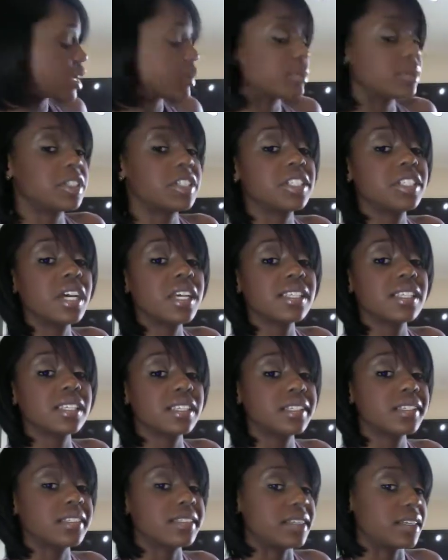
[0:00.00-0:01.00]
but she doesn't
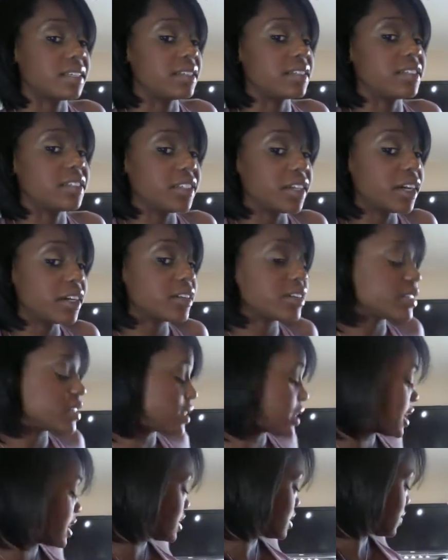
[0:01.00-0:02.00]
listen. She
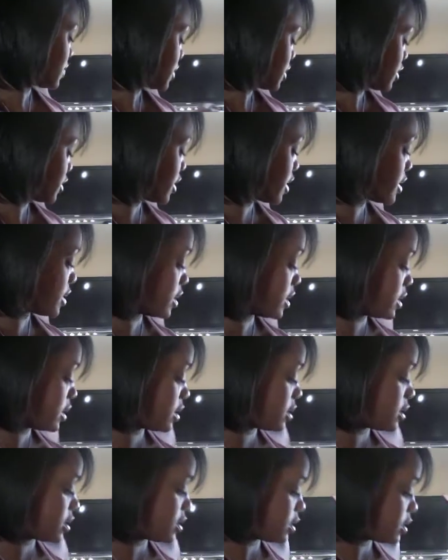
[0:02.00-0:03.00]
understands, but she doesn't
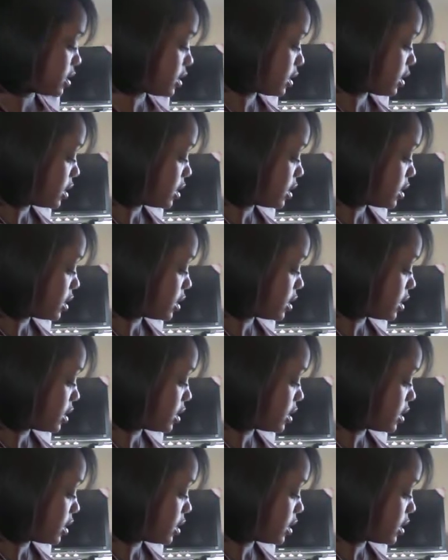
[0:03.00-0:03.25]
listen.